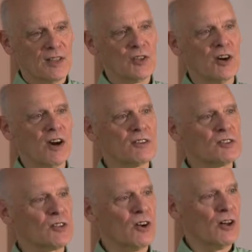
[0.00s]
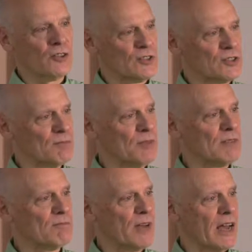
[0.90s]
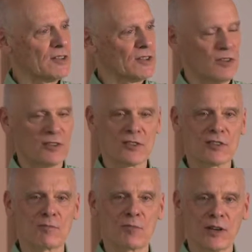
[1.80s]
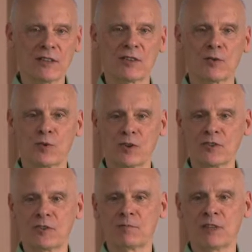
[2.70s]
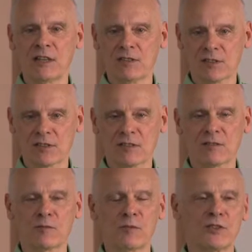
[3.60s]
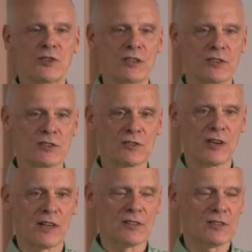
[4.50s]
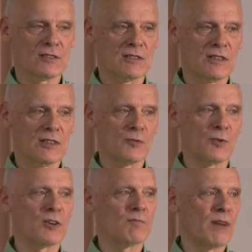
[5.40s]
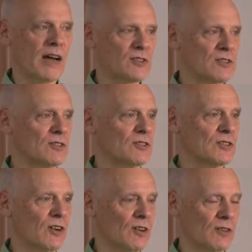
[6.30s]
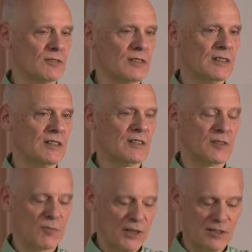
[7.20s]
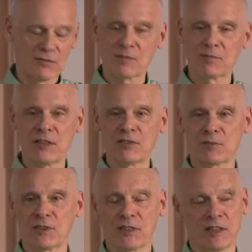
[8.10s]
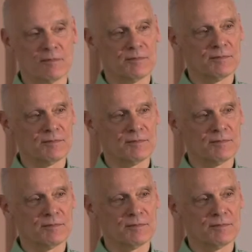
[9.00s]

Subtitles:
God has called us to be ambassadors to bring a world to peace with Jesus Christ. We are ambassadors called to bring them to peace with him.